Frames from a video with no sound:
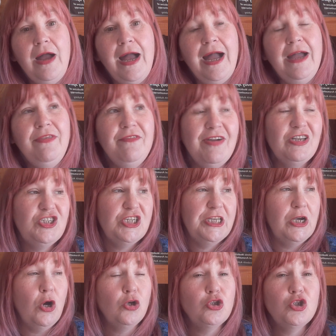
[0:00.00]

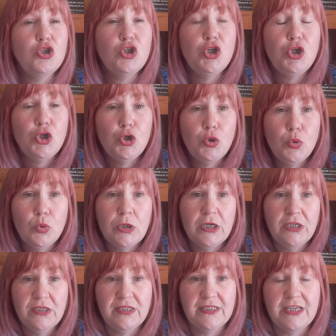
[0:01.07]
actually got 2
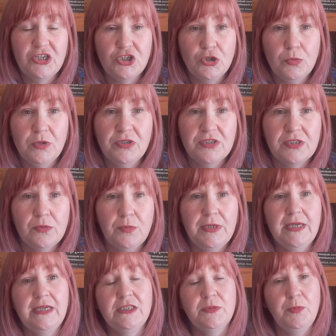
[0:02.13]
constituents that we
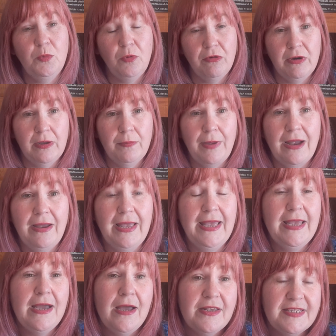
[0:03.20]
need to be worried about
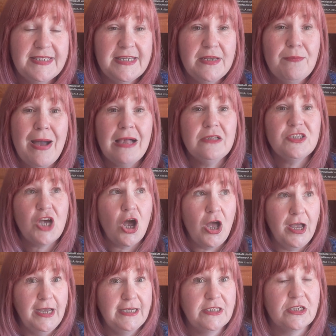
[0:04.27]
here.
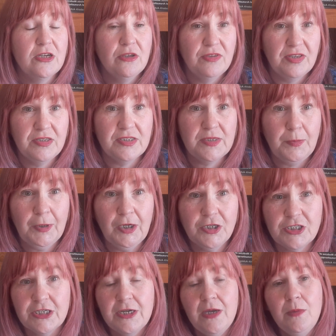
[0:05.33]
Cinnamaldehyde thins the
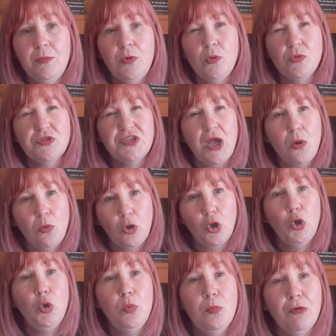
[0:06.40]
blood, but also
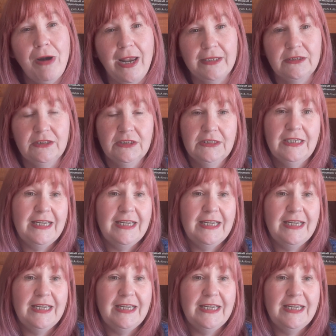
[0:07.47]
coumarin.